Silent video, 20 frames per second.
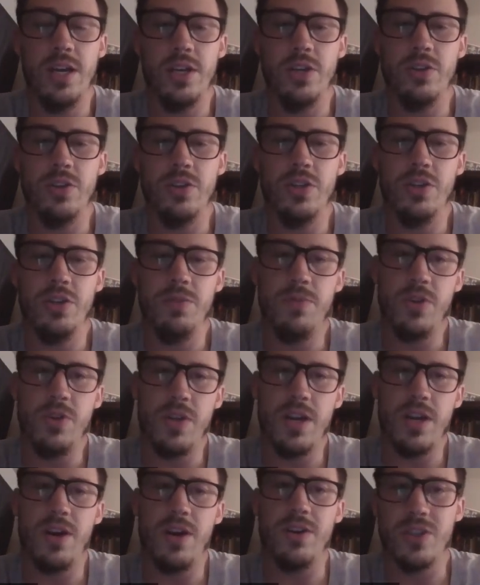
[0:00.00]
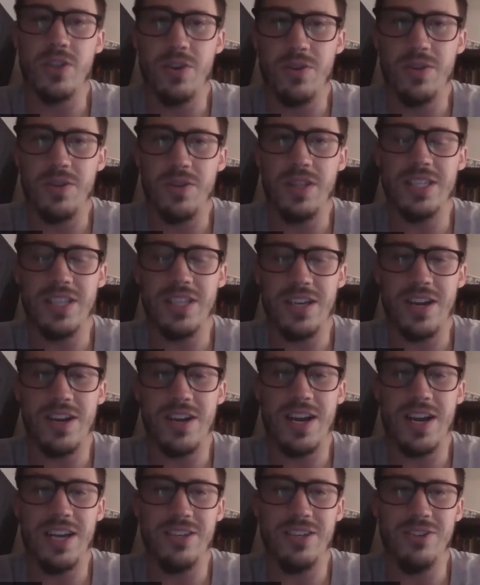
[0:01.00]
YouTube, you can also listen
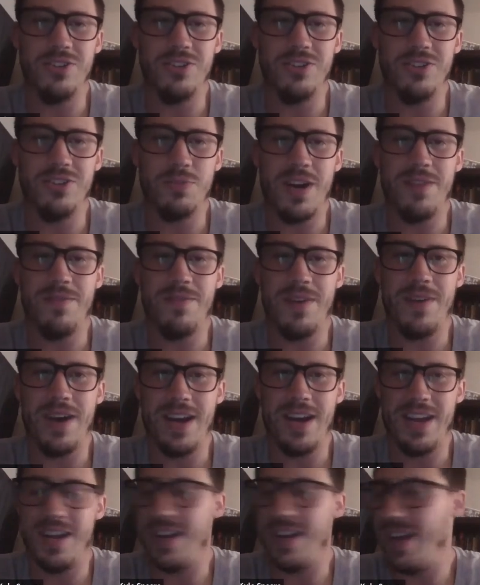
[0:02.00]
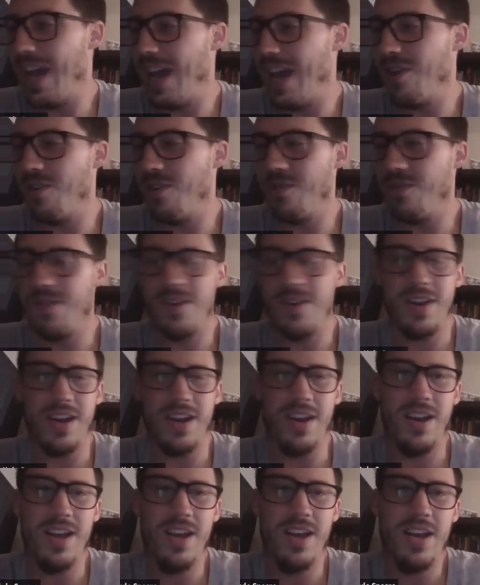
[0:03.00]
on iTunes or Spotify, and head over
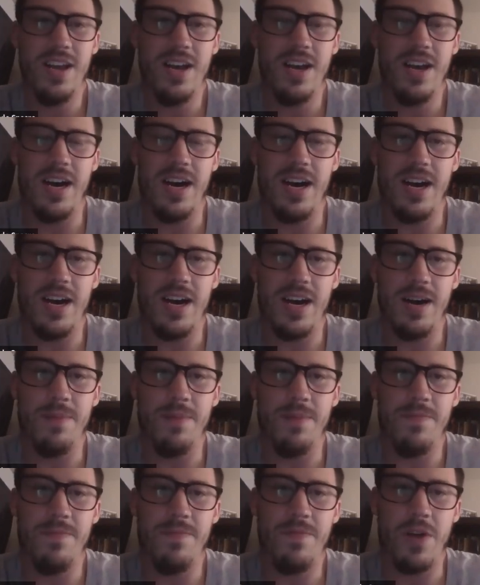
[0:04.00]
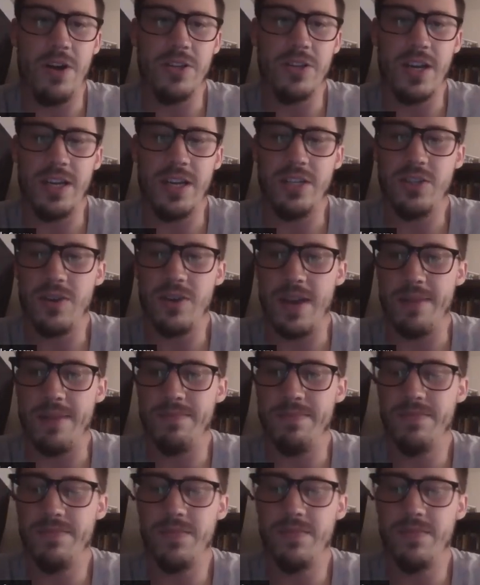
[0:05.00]
and follow us on Instagram.